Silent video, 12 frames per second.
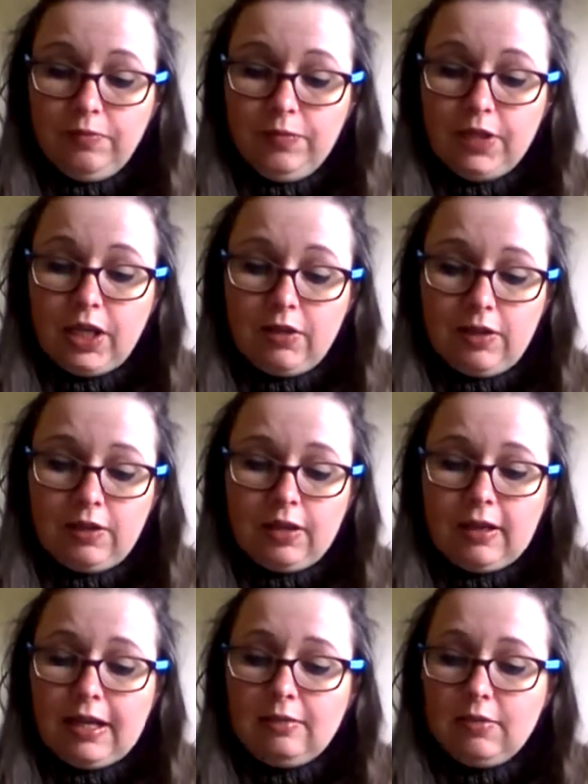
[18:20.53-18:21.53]

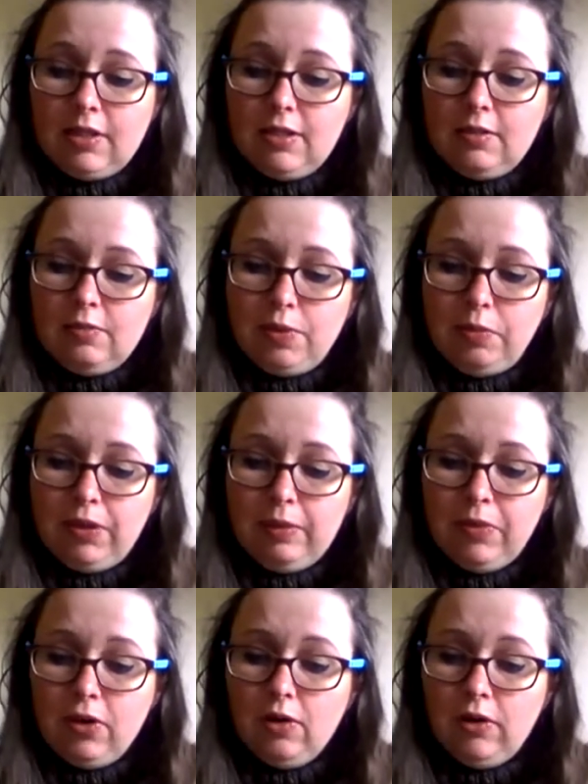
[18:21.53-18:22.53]
This is probably
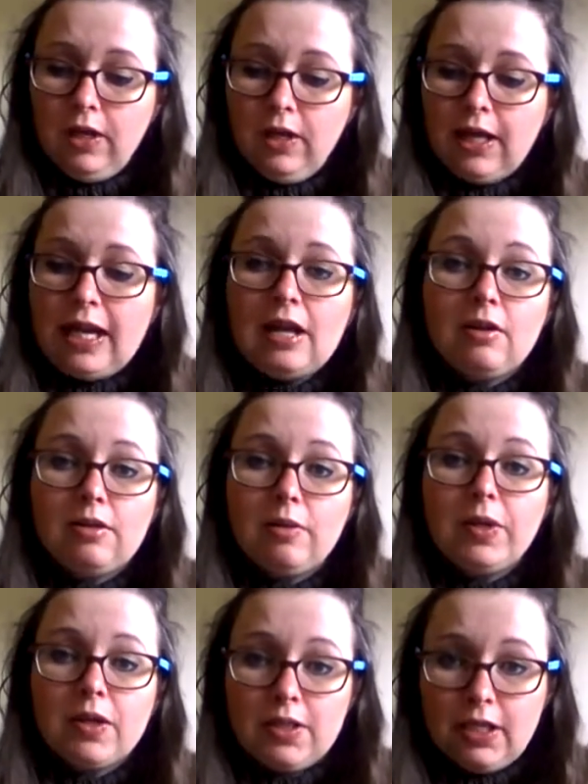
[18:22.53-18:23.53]
more cantha
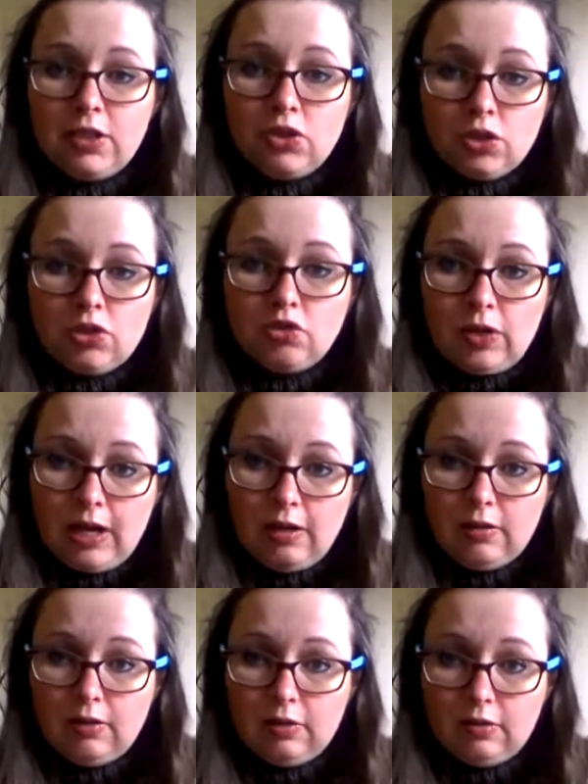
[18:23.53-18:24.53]
because it is just straight
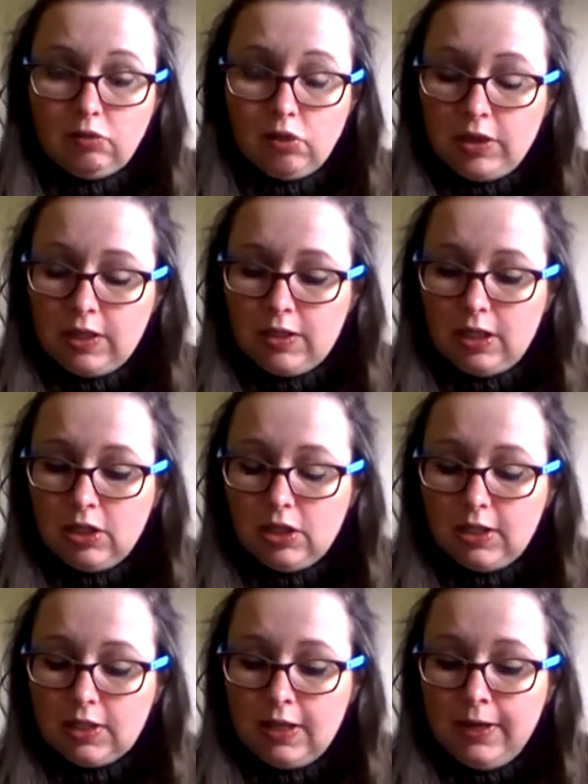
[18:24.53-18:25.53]
running
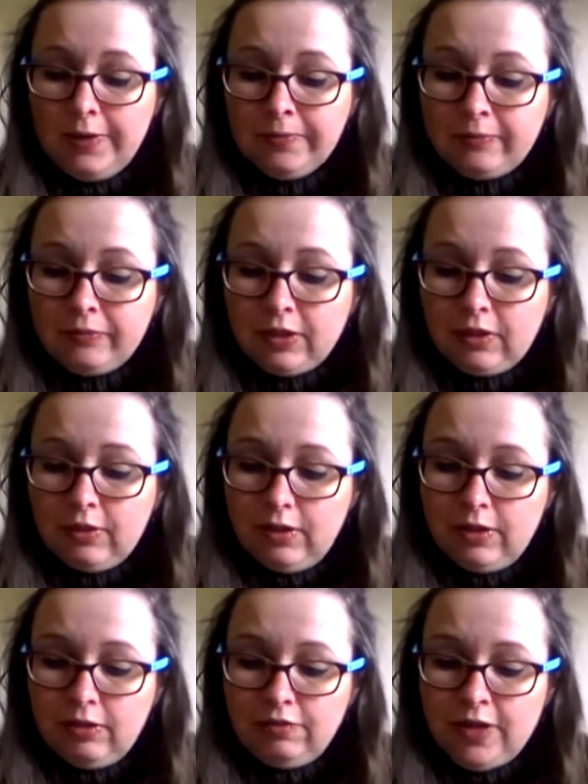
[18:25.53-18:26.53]
stitches.
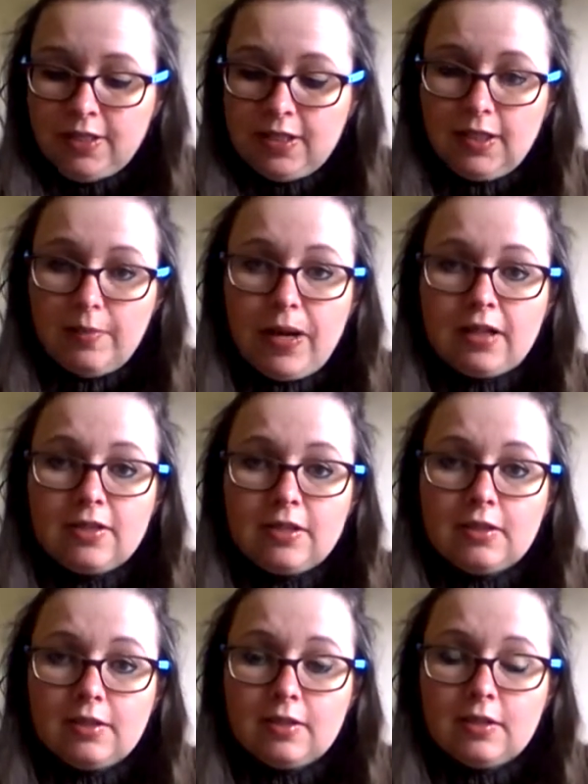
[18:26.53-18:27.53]
The fancier
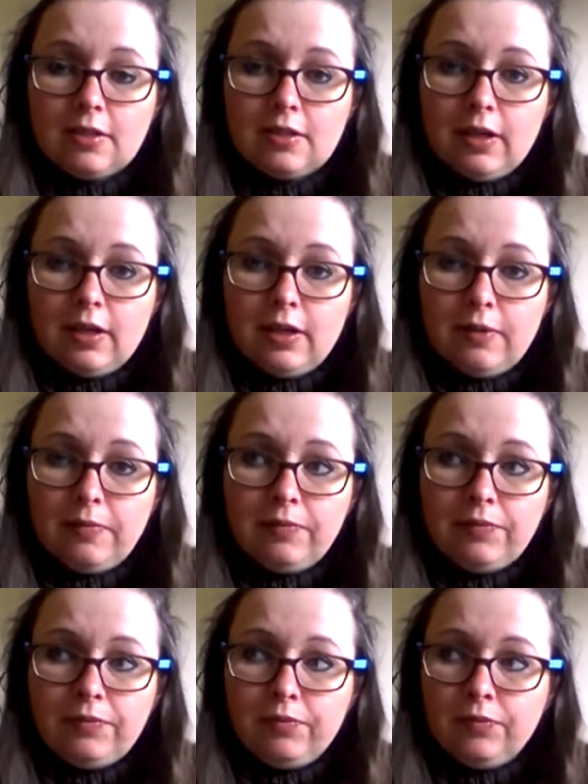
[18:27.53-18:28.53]
patterns
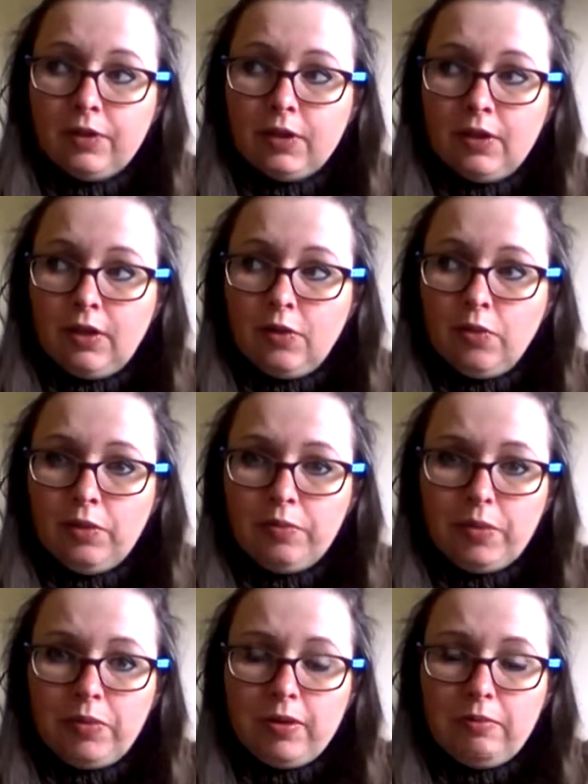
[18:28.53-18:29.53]
were
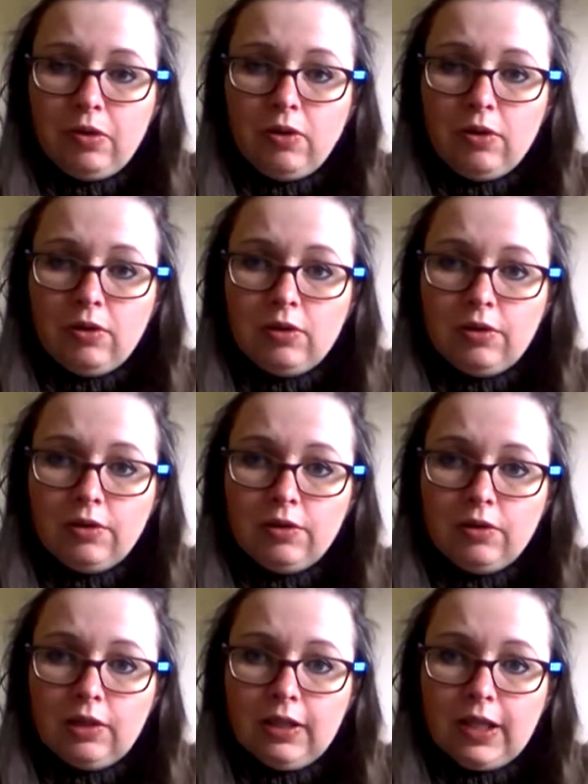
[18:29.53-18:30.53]
probably more
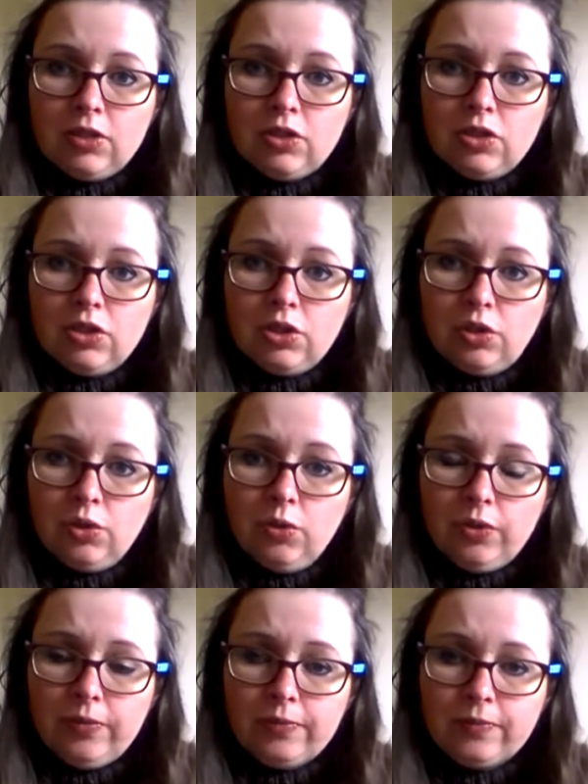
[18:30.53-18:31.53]
linked to
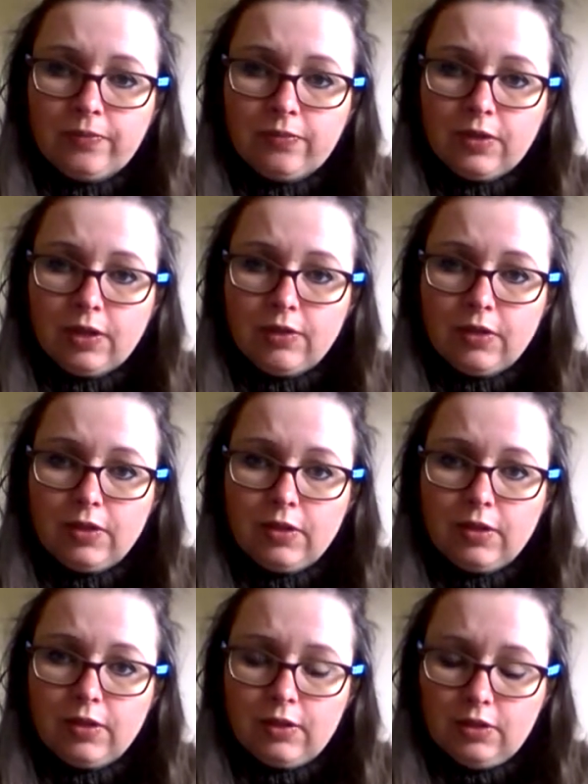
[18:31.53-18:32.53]

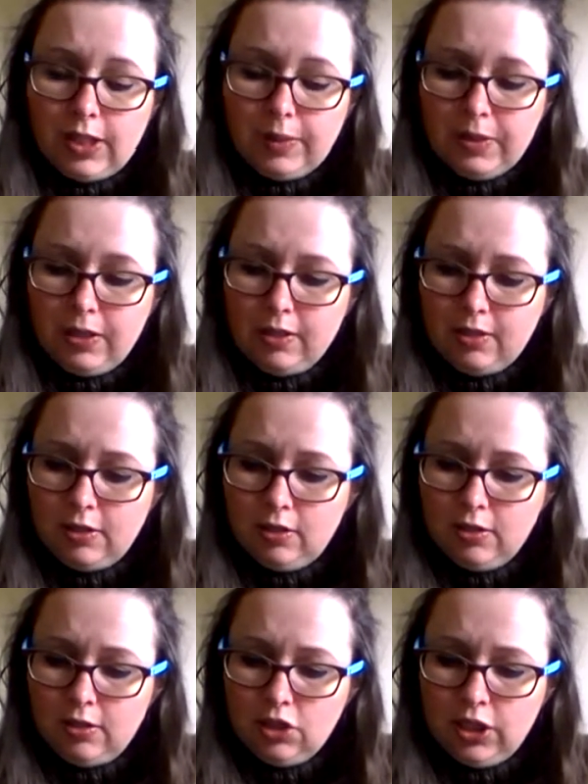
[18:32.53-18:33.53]
the Japanese
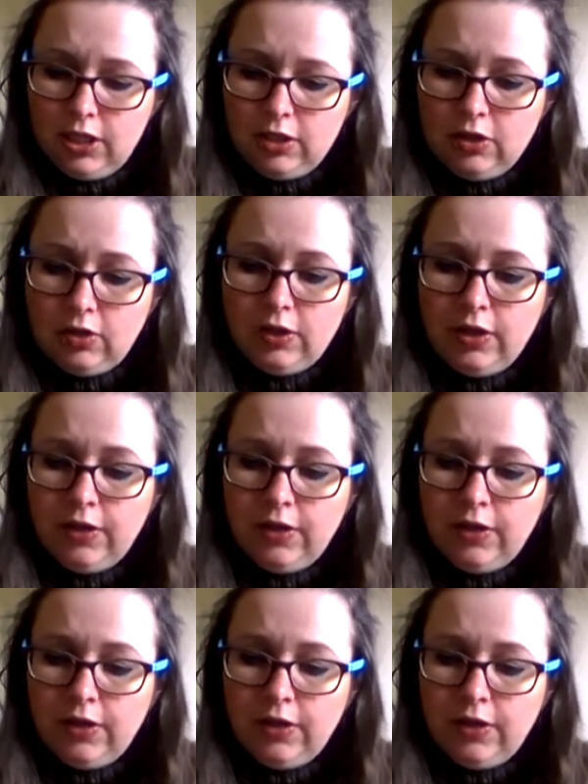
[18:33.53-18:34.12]
sashiko.